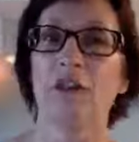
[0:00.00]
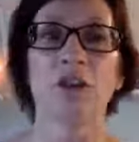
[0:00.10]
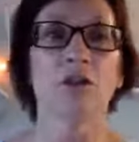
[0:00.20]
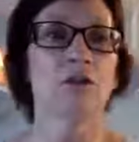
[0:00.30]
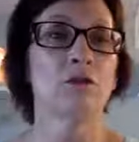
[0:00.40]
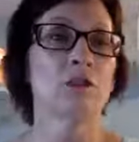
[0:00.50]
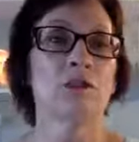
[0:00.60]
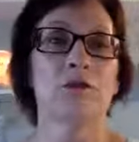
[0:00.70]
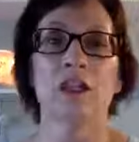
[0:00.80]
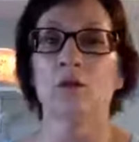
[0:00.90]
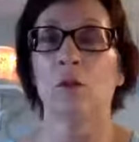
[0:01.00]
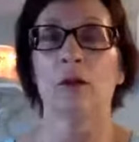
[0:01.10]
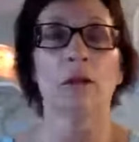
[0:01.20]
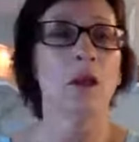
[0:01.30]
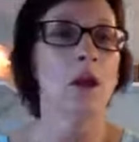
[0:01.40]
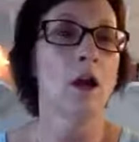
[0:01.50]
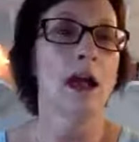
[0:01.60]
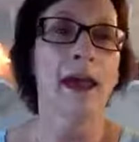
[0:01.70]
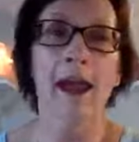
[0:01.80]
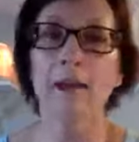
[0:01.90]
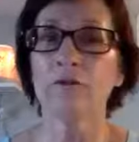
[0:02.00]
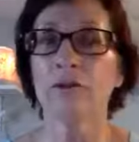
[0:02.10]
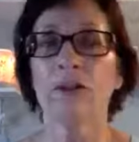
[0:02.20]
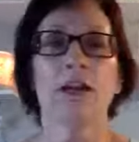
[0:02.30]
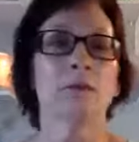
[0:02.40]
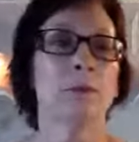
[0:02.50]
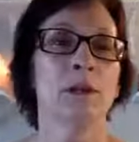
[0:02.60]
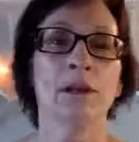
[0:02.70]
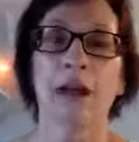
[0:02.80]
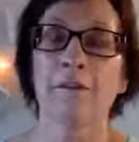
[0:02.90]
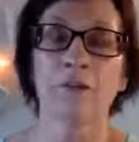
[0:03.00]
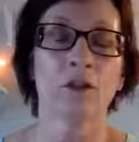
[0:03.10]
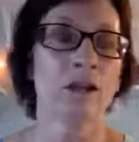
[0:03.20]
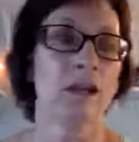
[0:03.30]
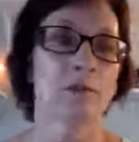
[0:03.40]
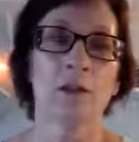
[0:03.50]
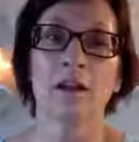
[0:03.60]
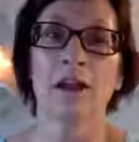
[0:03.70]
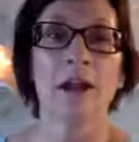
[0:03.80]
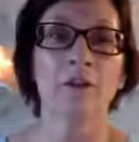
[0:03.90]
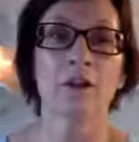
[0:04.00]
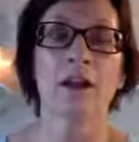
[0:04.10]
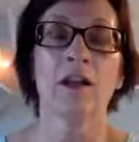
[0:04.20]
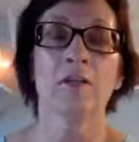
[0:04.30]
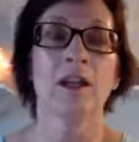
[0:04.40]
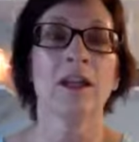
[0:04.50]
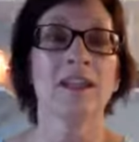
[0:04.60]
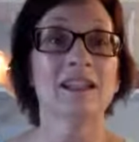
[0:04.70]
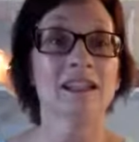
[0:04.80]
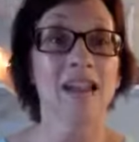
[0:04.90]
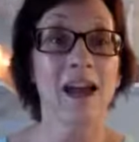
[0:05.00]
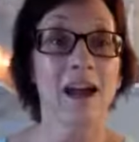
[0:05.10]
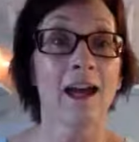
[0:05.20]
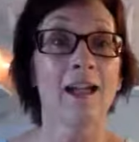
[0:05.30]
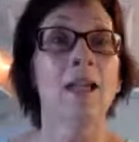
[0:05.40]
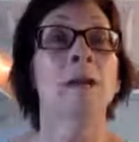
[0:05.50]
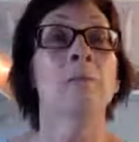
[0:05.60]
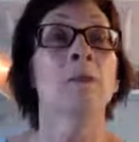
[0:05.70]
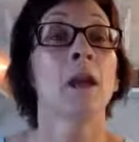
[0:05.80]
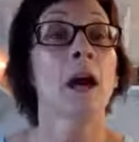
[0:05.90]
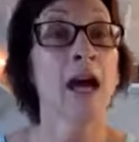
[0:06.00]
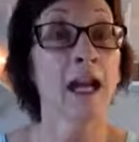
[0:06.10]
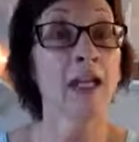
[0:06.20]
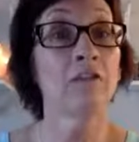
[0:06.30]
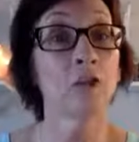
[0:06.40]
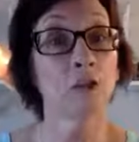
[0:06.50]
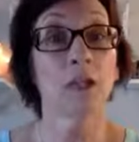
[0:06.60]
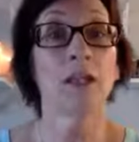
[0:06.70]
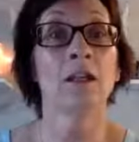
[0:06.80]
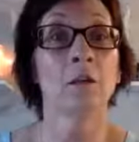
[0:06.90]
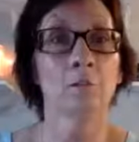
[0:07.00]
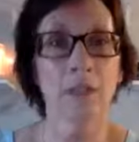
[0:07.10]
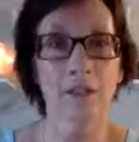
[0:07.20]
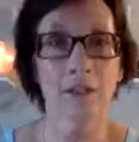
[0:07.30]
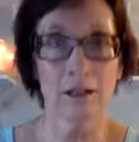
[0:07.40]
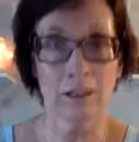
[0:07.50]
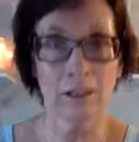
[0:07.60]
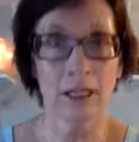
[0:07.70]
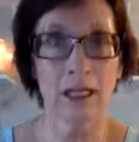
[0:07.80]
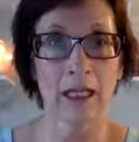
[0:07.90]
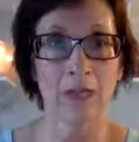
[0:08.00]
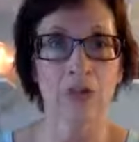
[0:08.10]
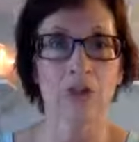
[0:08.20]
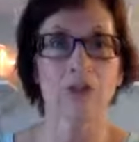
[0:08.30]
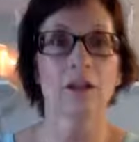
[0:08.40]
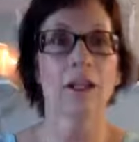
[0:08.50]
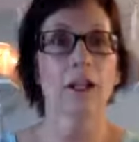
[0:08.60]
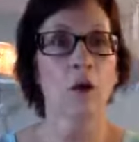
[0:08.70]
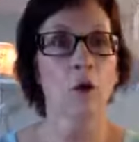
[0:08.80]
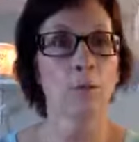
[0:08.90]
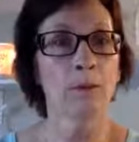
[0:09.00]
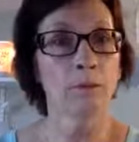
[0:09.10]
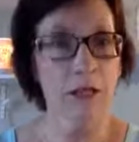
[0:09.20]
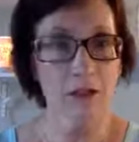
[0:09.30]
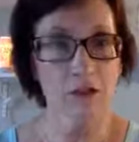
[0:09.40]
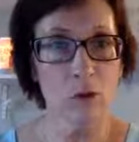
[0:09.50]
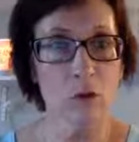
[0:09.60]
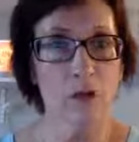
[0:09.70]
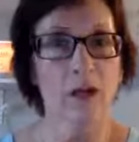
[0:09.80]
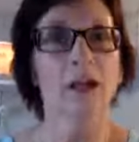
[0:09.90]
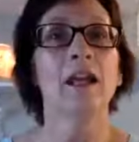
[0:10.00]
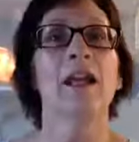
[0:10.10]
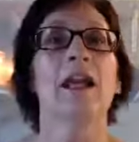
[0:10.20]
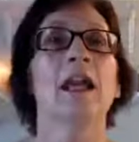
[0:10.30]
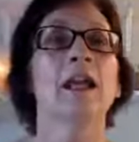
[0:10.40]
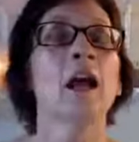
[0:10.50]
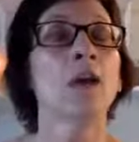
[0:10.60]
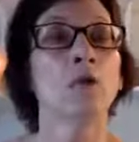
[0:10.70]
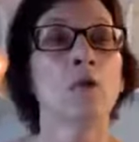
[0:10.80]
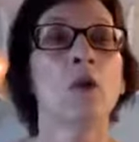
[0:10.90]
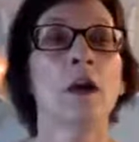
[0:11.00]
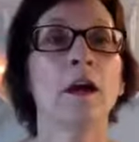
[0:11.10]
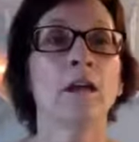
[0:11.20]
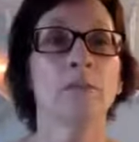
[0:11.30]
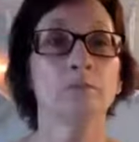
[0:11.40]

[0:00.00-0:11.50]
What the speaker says: your news feed with advertisement and advertisement and advertisement. Instead, I have created a business page, just like I opened my store, and I want